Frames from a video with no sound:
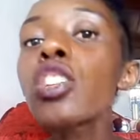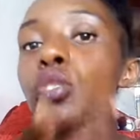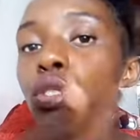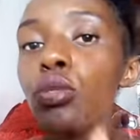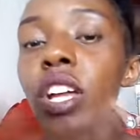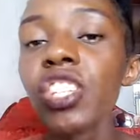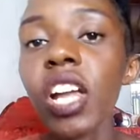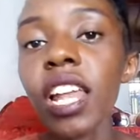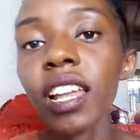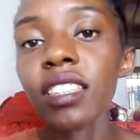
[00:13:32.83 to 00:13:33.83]
to swatch
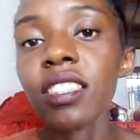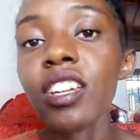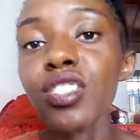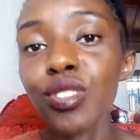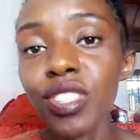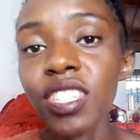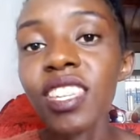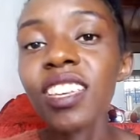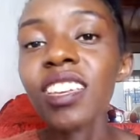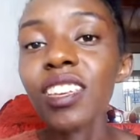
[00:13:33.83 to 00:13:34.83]
colors to
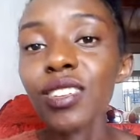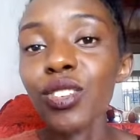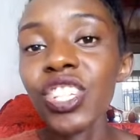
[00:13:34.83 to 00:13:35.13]
see the